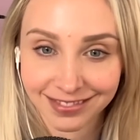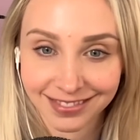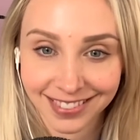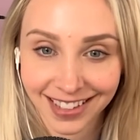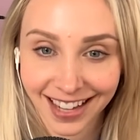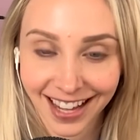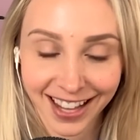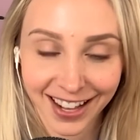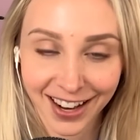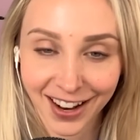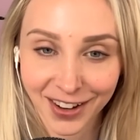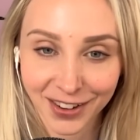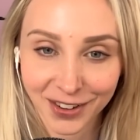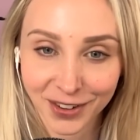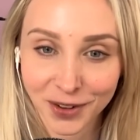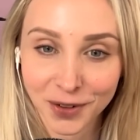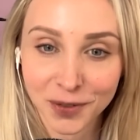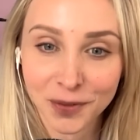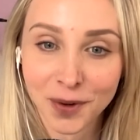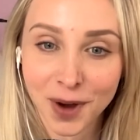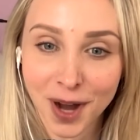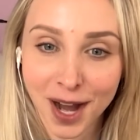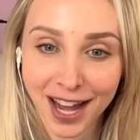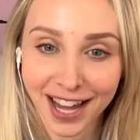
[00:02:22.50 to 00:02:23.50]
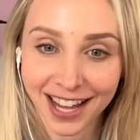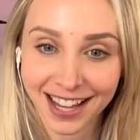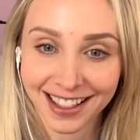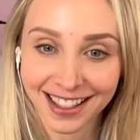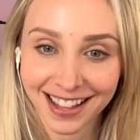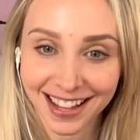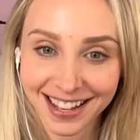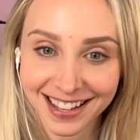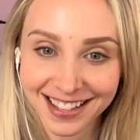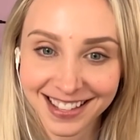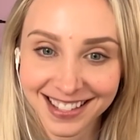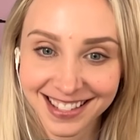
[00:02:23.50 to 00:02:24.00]
I don't know why
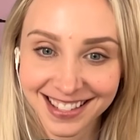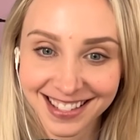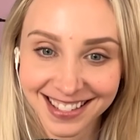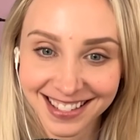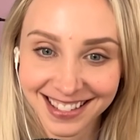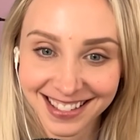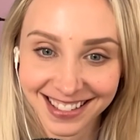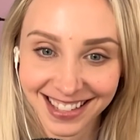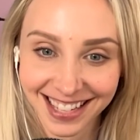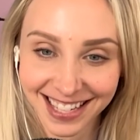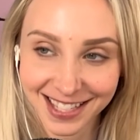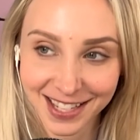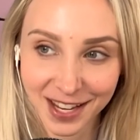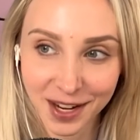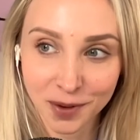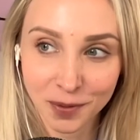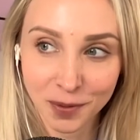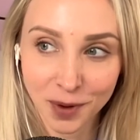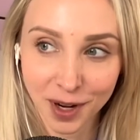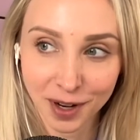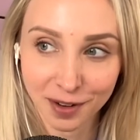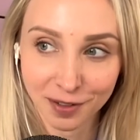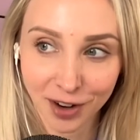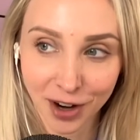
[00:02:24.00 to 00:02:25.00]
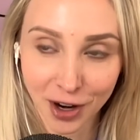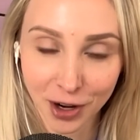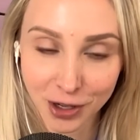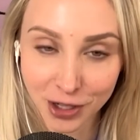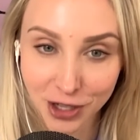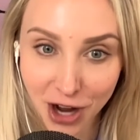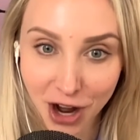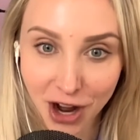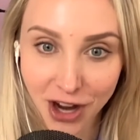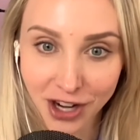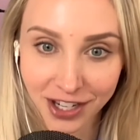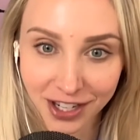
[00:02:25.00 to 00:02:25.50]
that's like one of our
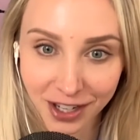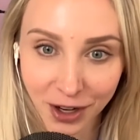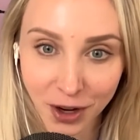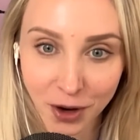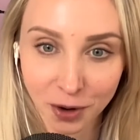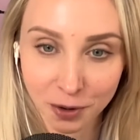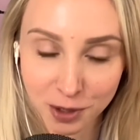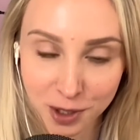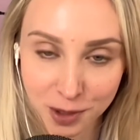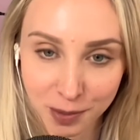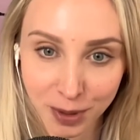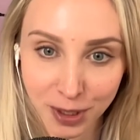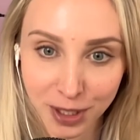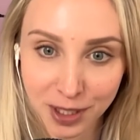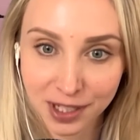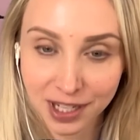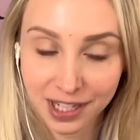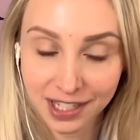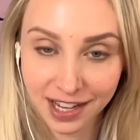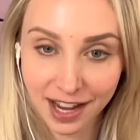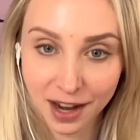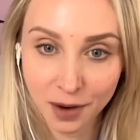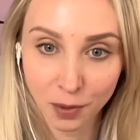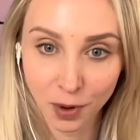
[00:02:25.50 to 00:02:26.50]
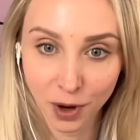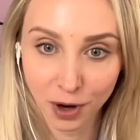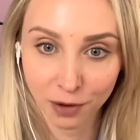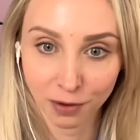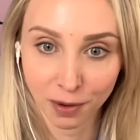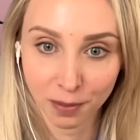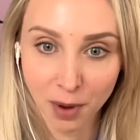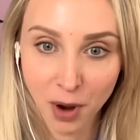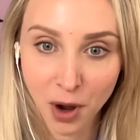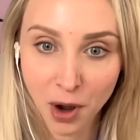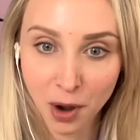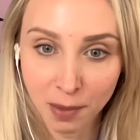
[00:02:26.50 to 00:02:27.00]
non-negotiables because I work
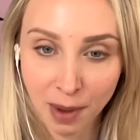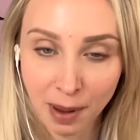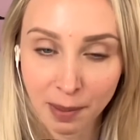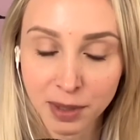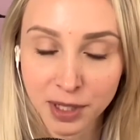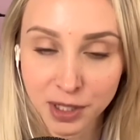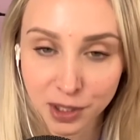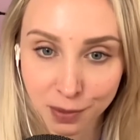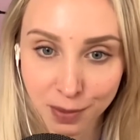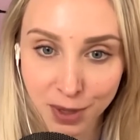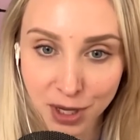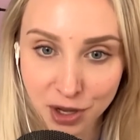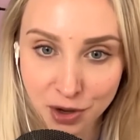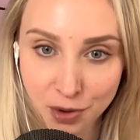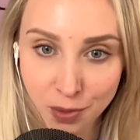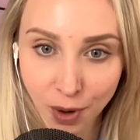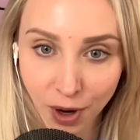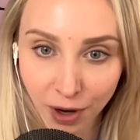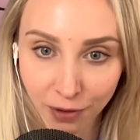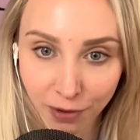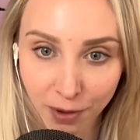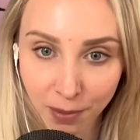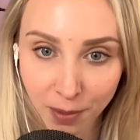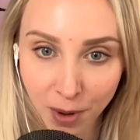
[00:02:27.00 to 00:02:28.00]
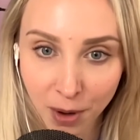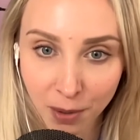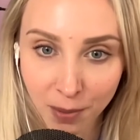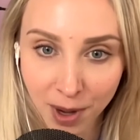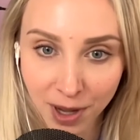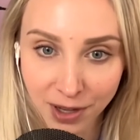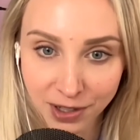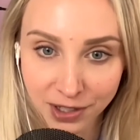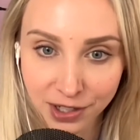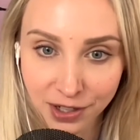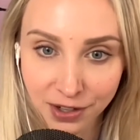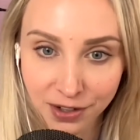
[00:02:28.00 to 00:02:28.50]
from home. I'm assuming you work from home
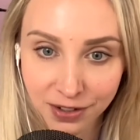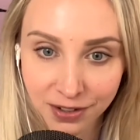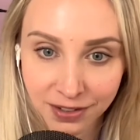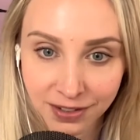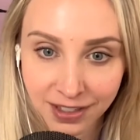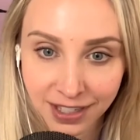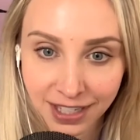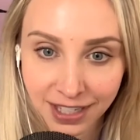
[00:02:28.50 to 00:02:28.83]
also.